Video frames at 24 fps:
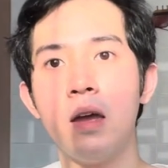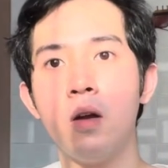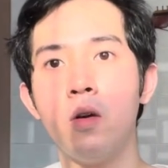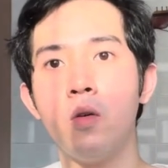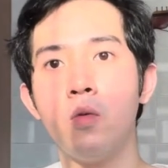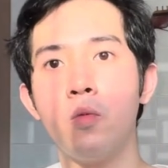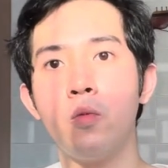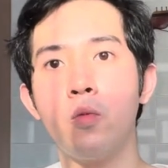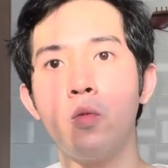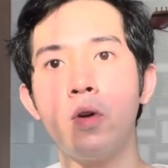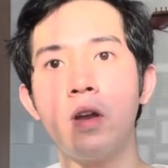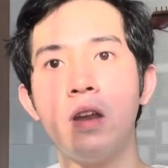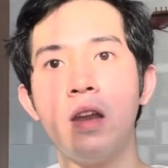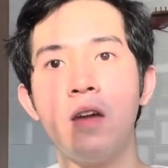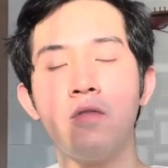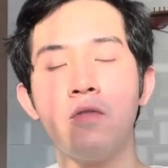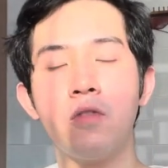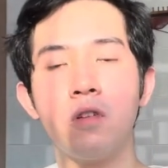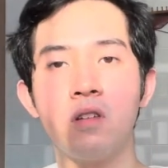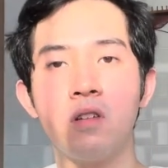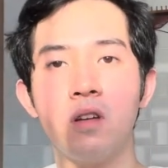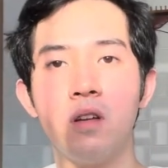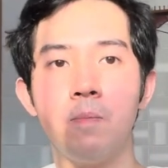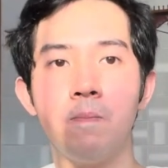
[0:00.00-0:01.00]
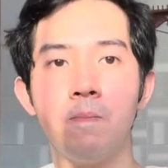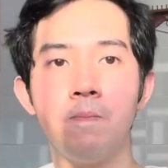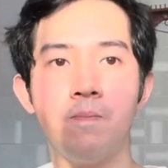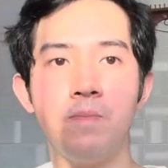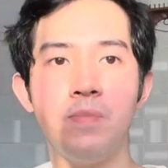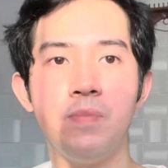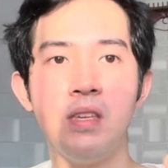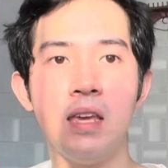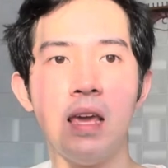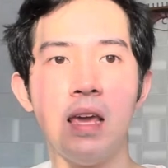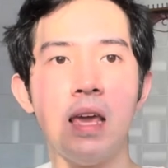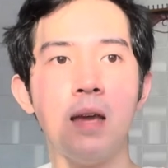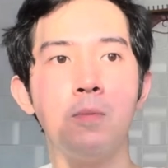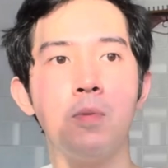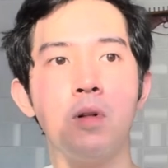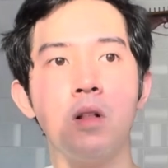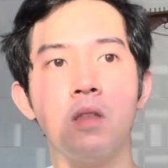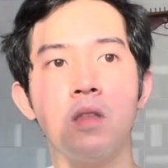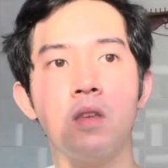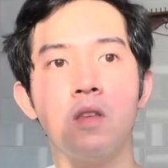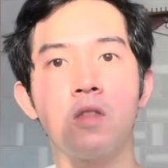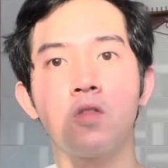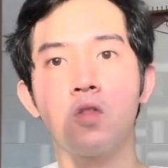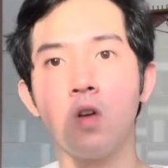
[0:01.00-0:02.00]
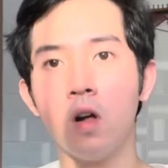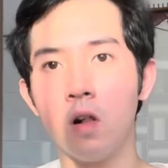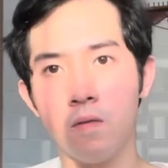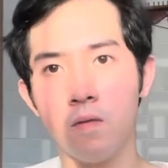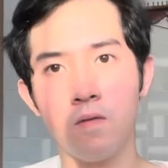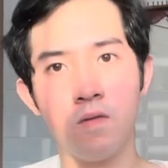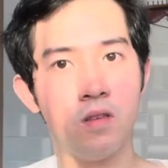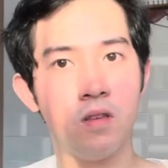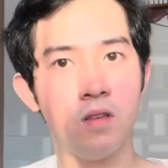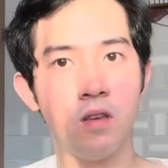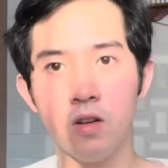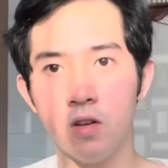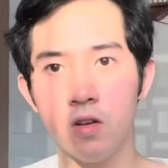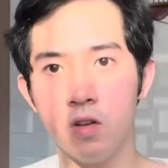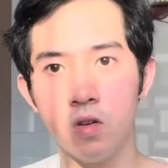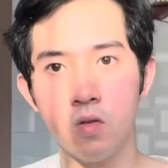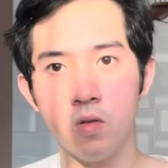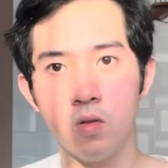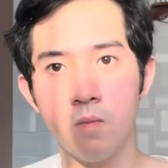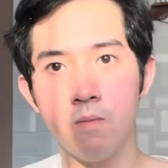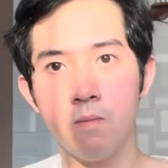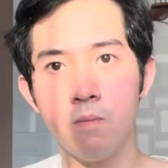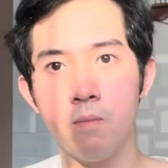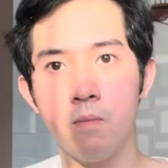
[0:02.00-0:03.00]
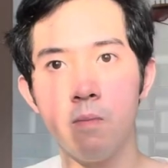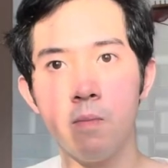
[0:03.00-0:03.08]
we're never going to be able to solve this issue.